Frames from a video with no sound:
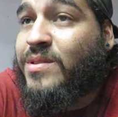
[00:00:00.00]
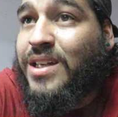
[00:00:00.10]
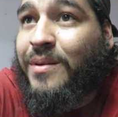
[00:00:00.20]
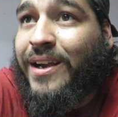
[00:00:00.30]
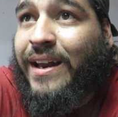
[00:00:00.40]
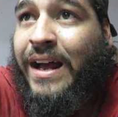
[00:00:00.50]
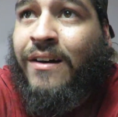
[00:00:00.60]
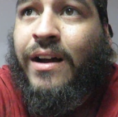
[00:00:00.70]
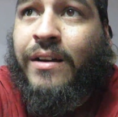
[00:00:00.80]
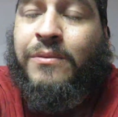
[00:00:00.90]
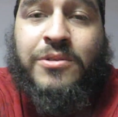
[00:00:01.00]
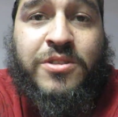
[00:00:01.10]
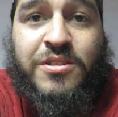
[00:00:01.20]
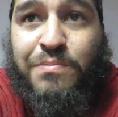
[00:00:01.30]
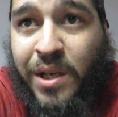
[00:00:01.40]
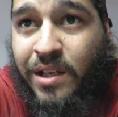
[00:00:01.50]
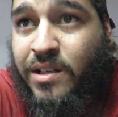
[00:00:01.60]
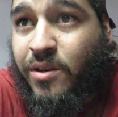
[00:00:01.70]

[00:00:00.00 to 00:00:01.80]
By the time I got out, I was just beat.